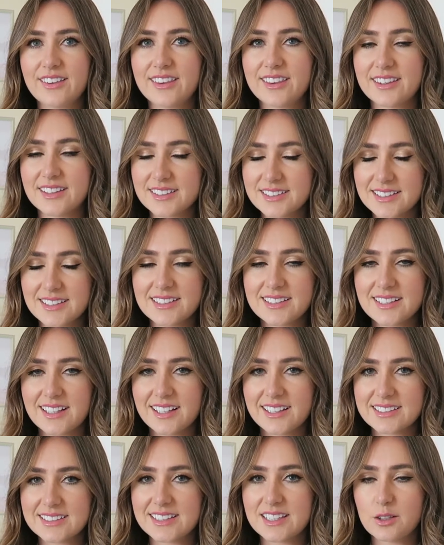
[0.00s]
this
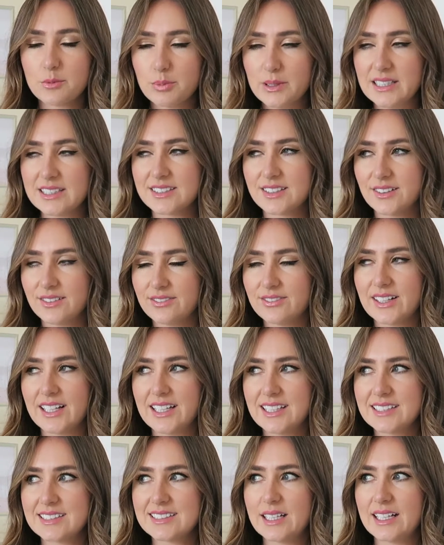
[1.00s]
is the piece of
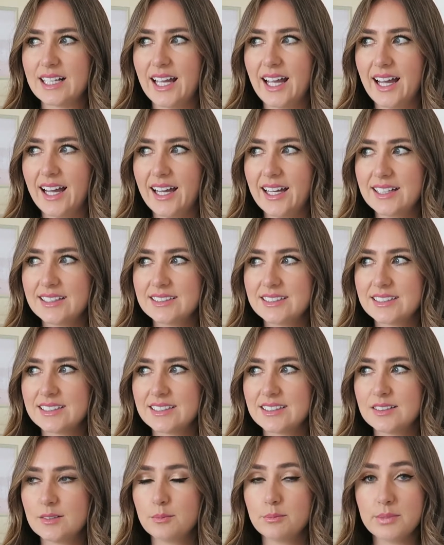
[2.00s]
lace. It had
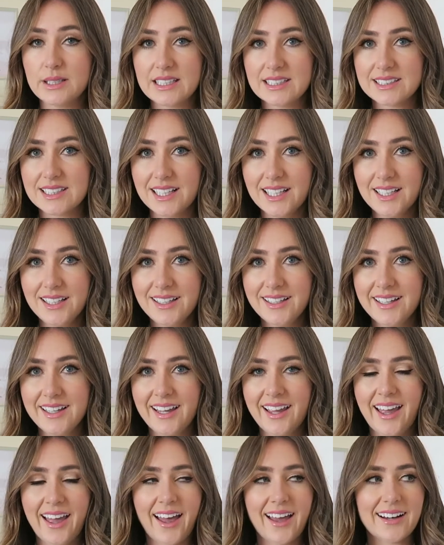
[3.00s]
beading
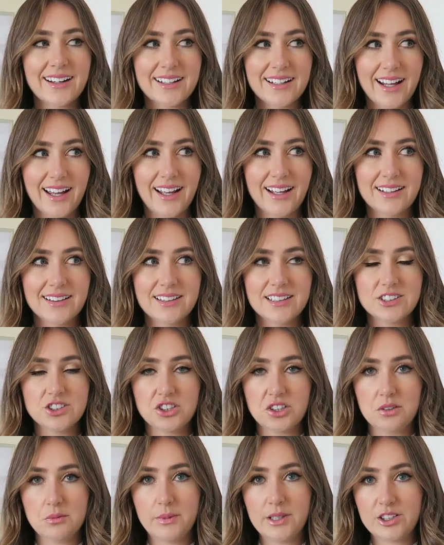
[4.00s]
and it had the
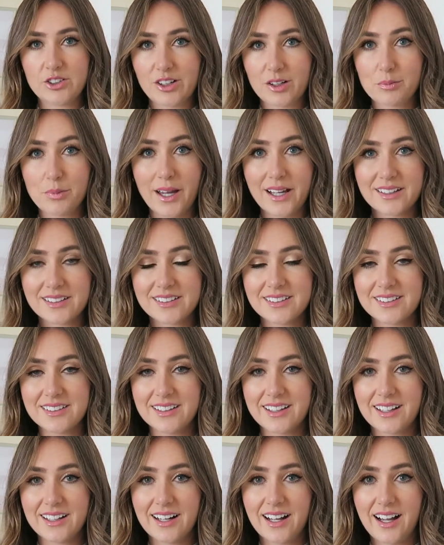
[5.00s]
geometric pattern
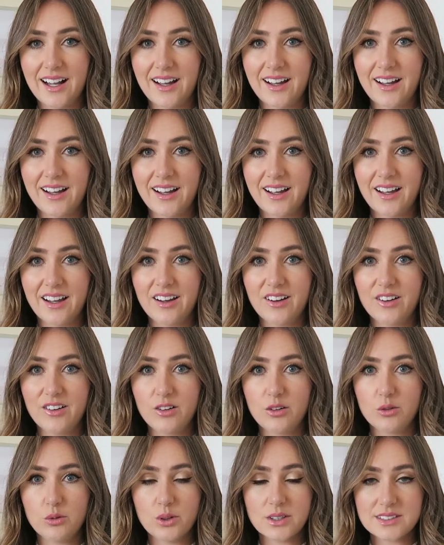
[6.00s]
that I
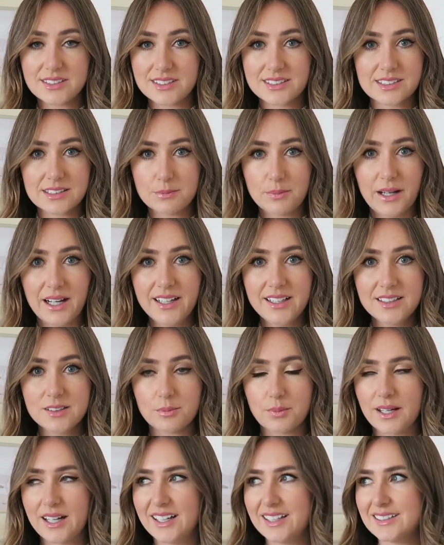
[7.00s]
was inspired
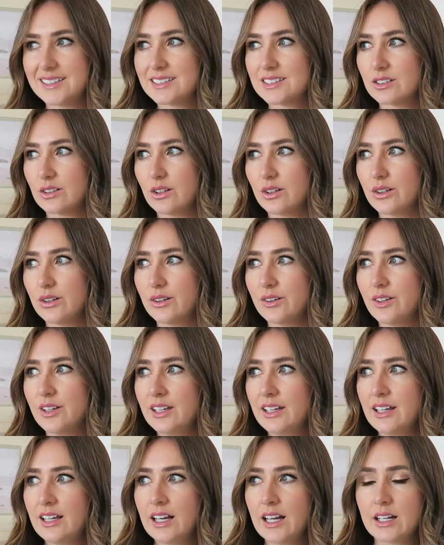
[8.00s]
by. So
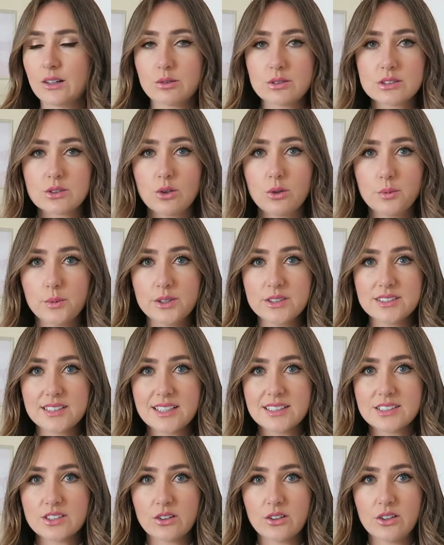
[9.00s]
it was almost
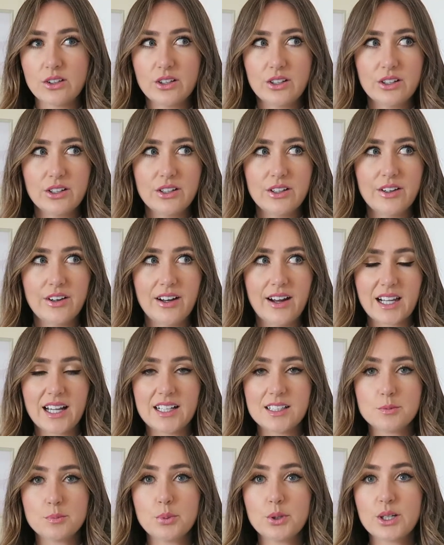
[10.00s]
as though
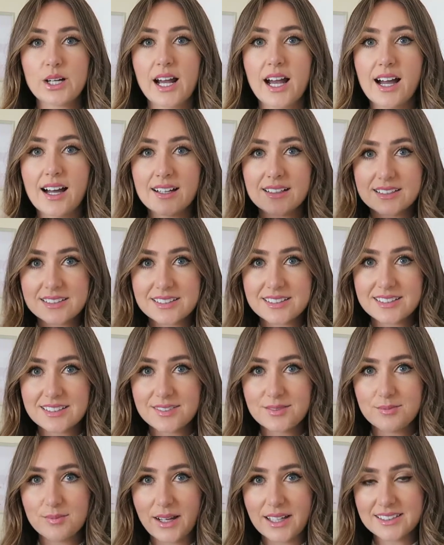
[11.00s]
I'd put out
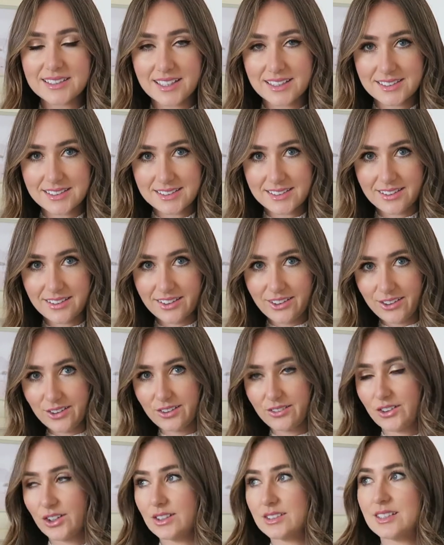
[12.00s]
my intention to the
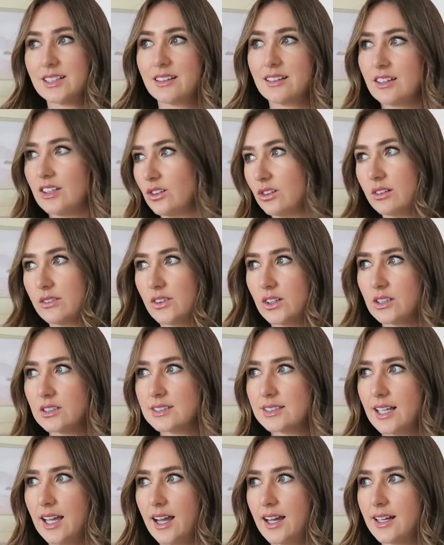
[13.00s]
universe, and the
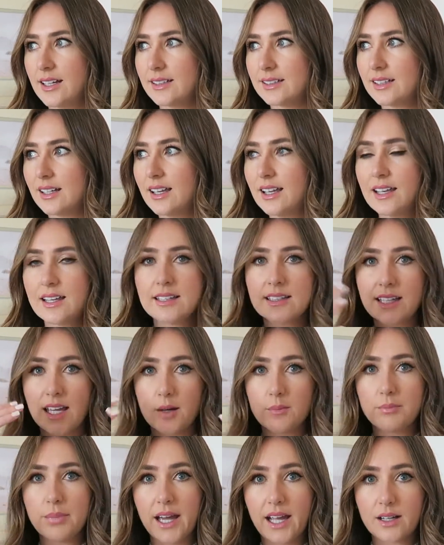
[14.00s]
universe had
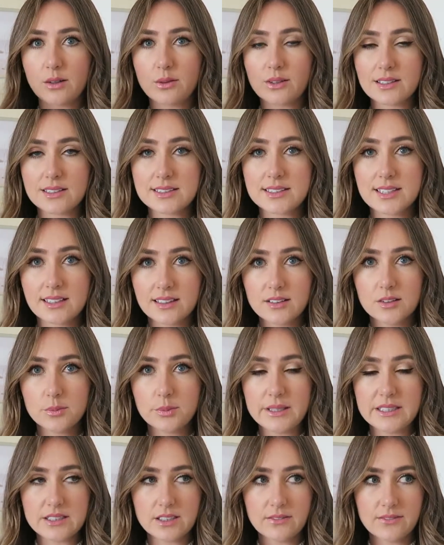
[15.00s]
come back with a single
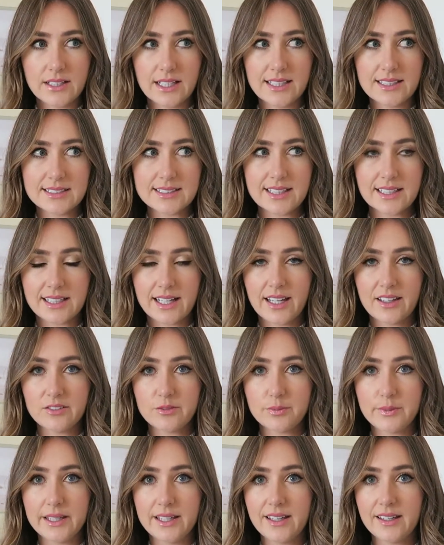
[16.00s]
piece of lace that gave
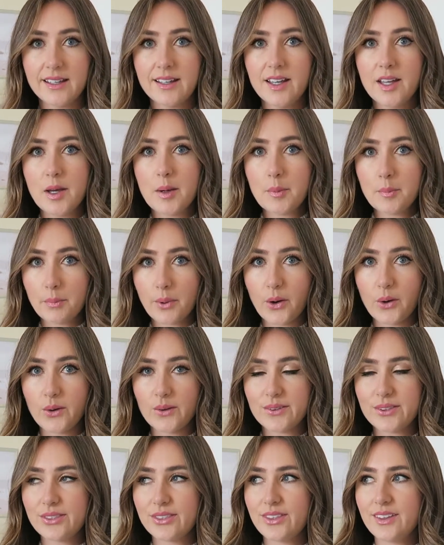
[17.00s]
me both